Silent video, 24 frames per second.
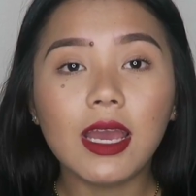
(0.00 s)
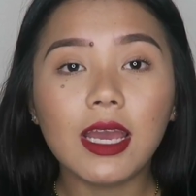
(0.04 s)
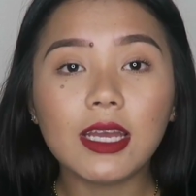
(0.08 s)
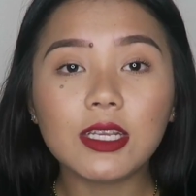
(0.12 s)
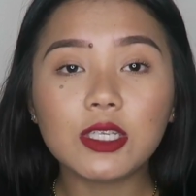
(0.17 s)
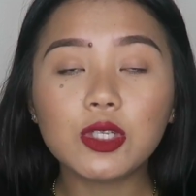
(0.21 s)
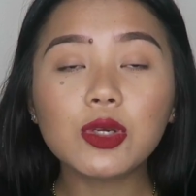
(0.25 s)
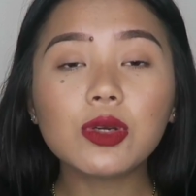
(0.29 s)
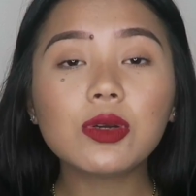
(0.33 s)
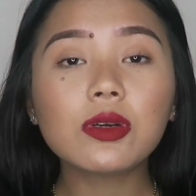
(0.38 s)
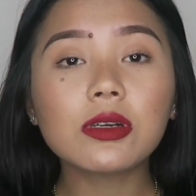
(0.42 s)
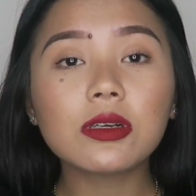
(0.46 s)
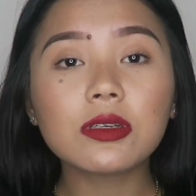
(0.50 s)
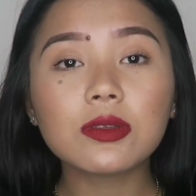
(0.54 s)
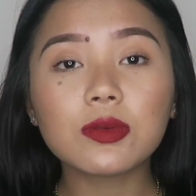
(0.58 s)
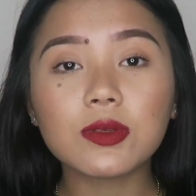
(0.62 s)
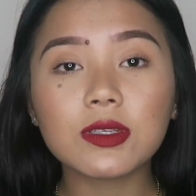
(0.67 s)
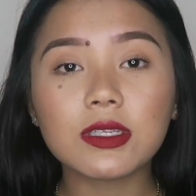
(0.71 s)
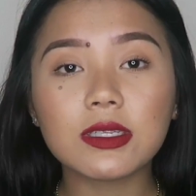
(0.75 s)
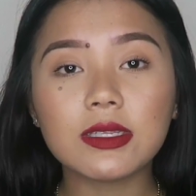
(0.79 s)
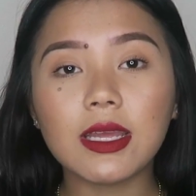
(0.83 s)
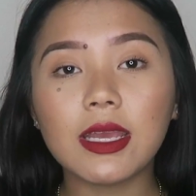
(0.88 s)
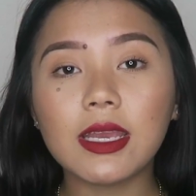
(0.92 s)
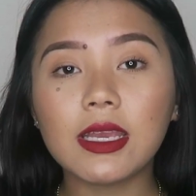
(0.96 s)
And 2 girls
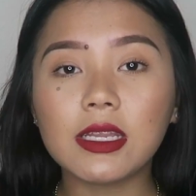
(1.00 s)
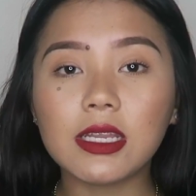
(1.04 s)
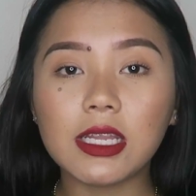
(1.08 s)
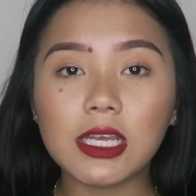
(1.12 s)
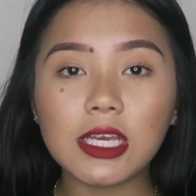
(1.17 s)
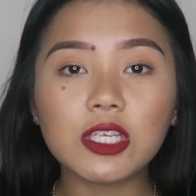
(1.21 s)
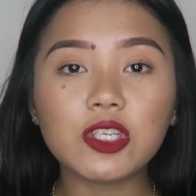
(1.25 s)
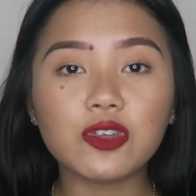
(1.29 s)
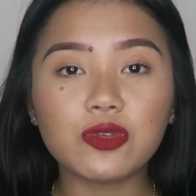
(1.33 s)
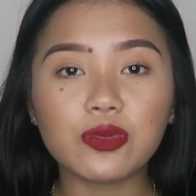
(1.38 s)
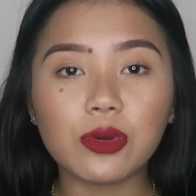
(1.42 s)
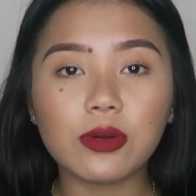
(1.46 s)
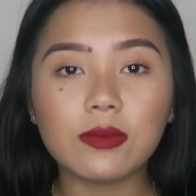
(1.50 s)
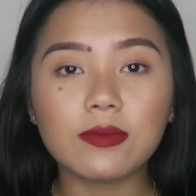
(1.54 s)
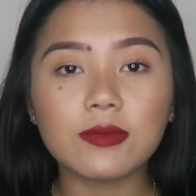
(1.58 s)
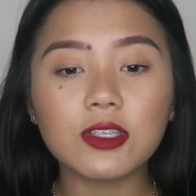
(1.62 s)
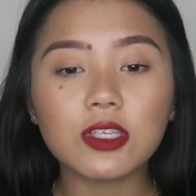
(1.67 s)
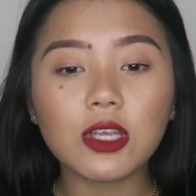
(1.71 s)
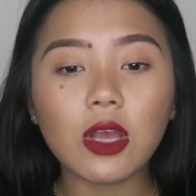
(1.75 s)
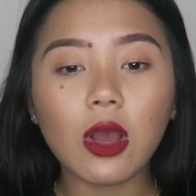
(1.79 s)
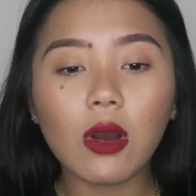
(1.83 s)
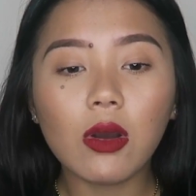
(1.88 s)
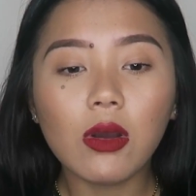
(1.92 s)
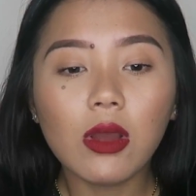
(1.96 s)
were staying in each room.
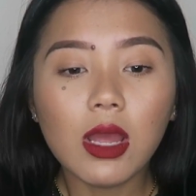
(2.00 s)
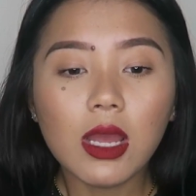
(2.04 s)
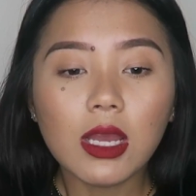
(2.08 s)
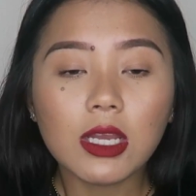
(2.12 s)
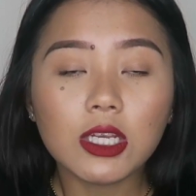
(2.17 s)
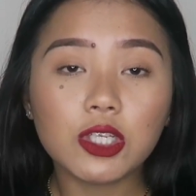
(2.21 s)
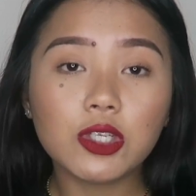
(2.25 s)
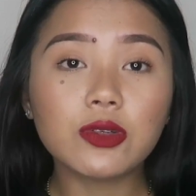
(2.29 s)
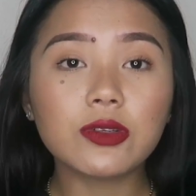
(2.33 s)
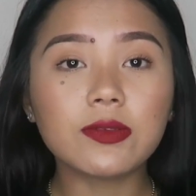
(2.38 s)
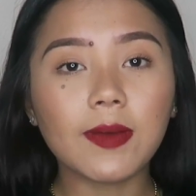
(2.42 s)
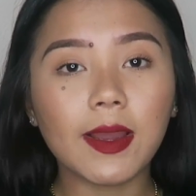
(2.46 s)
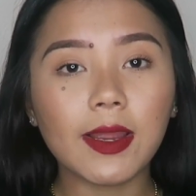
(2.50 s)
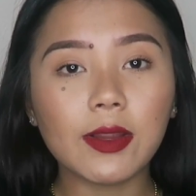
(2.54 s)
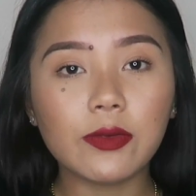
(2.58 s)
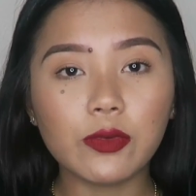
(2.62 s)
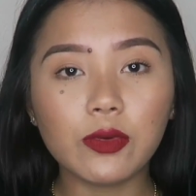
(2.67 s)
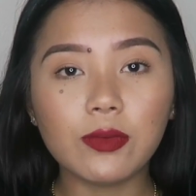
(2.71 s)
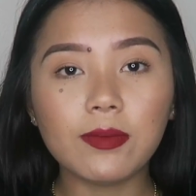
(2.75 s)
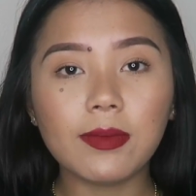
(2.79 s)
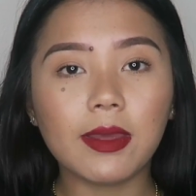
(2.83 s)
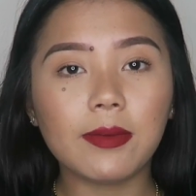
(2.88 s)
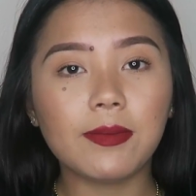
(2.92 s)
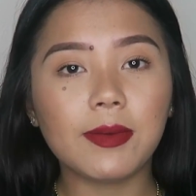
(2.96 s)
So she was my
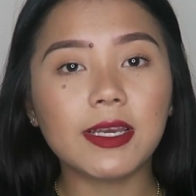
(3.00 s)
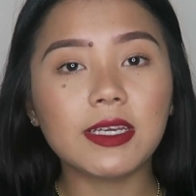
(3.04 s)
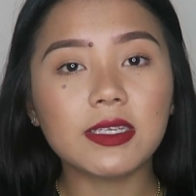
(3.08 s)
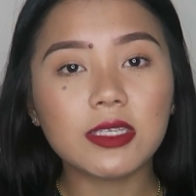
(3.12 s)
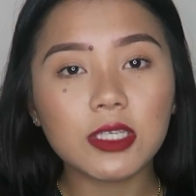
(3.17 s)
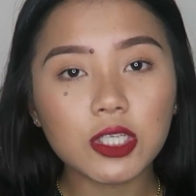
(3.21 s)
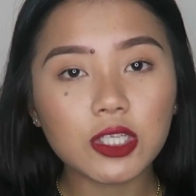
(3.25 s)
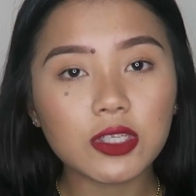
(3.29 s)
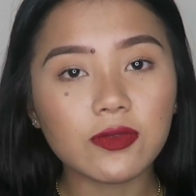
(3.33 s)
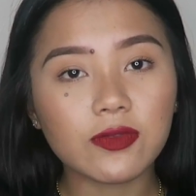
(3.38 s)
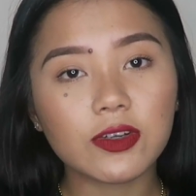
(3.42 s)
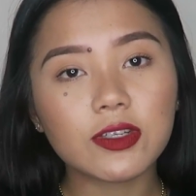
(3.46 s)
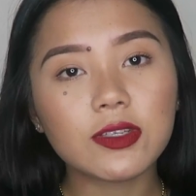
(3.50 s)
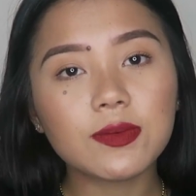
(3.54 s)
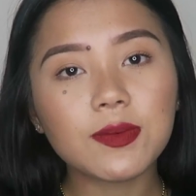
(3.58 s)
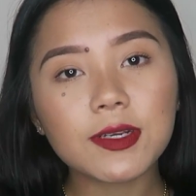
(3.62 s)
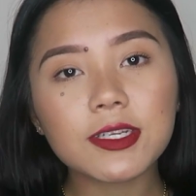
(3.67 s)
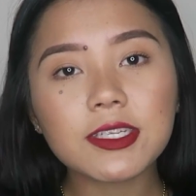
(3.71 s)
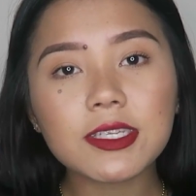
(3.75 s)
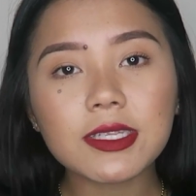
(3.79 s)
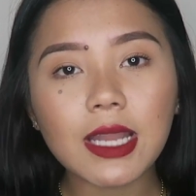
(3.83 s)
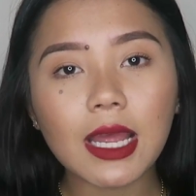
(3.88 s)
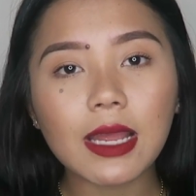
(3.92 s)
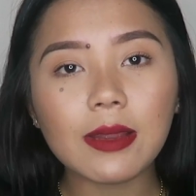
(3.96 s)
roommate because she's the first
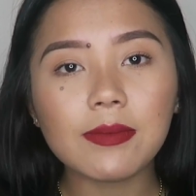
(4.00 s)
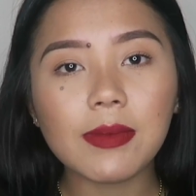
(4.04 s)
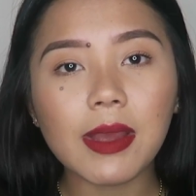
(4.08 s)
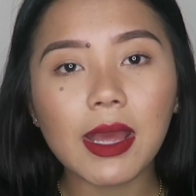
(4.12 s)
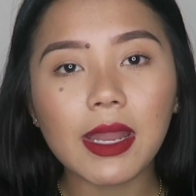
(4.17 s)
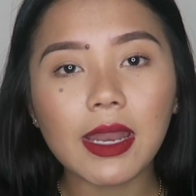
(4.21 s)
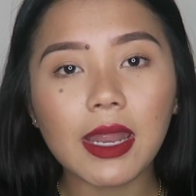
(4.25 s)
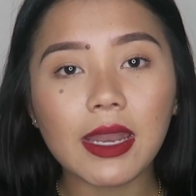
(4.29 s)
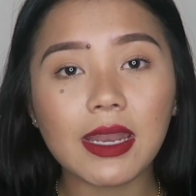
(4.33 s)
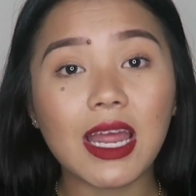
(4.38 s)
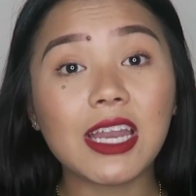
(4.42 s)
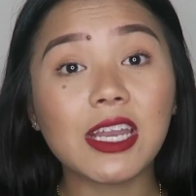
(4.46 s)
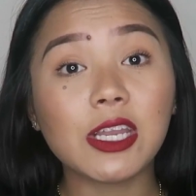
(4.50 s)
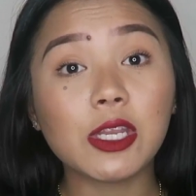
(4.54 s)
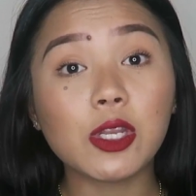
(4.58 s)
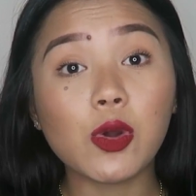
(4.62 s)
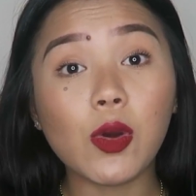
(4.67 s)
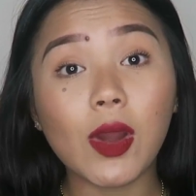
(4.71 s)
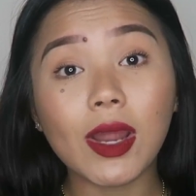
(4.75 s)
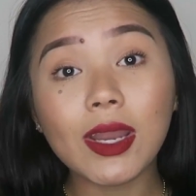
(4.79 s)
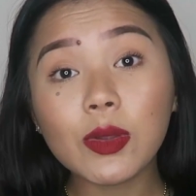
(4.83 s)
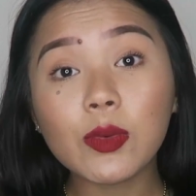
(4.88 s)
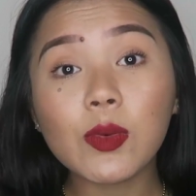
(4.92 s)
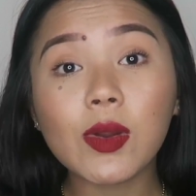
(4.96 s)
person I met and I didn't
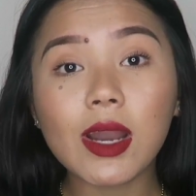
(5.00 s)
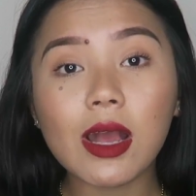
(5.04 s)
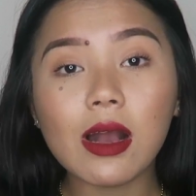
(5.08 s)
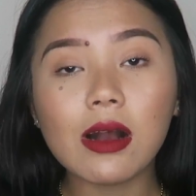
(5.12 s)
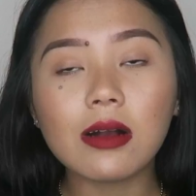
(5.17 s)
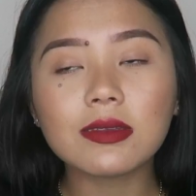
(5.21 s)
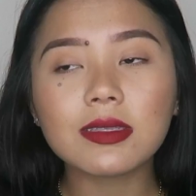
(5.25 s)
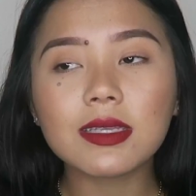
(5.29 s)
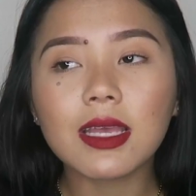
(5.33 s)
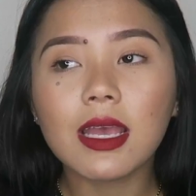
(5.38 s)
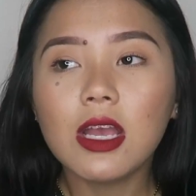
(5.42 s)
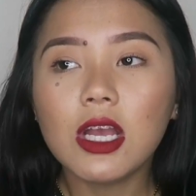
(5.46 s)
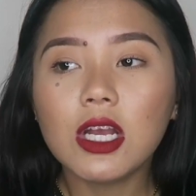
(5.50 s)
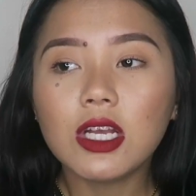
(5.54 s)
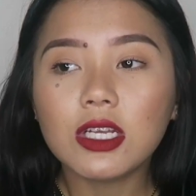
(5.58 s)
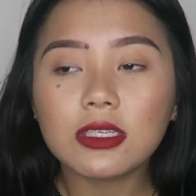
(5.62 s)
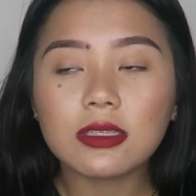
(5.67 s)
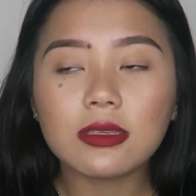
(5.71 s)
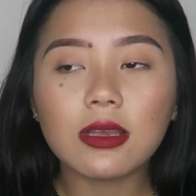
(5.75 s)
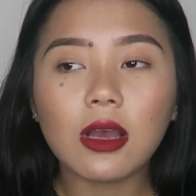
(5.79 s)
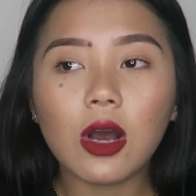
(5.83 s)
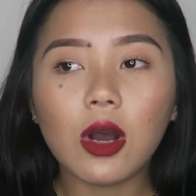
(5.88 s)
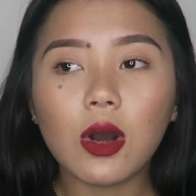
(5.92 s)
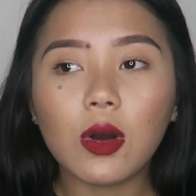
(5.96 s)
know anyone else.
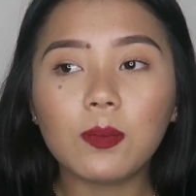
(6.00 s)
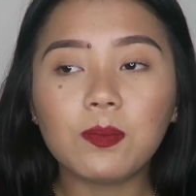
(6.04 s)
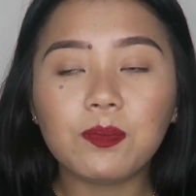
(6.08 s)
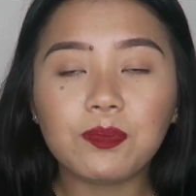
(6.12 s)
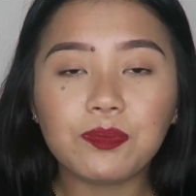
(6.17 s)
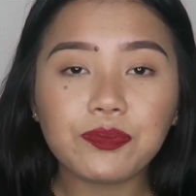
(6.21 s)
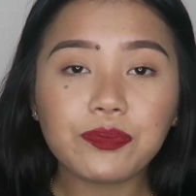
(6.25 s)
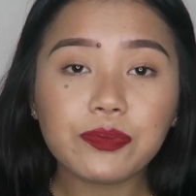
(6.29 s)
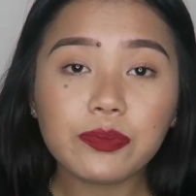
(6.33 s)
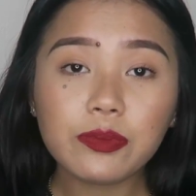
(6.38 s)
So